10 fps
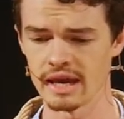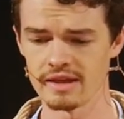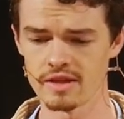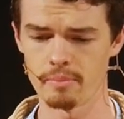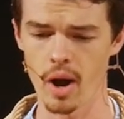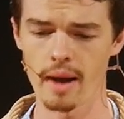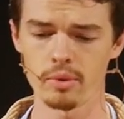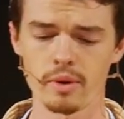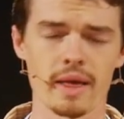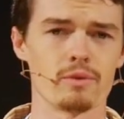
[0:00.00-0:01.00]
in the
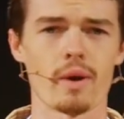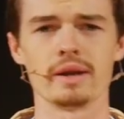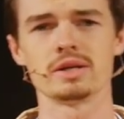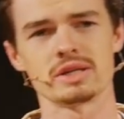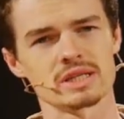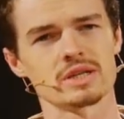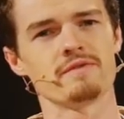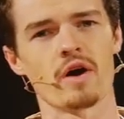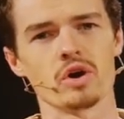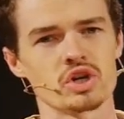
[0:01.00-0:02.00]
Bible and they run to just
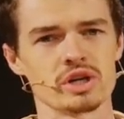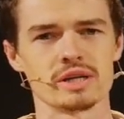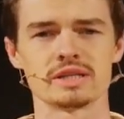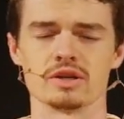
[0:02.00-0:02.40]
devotions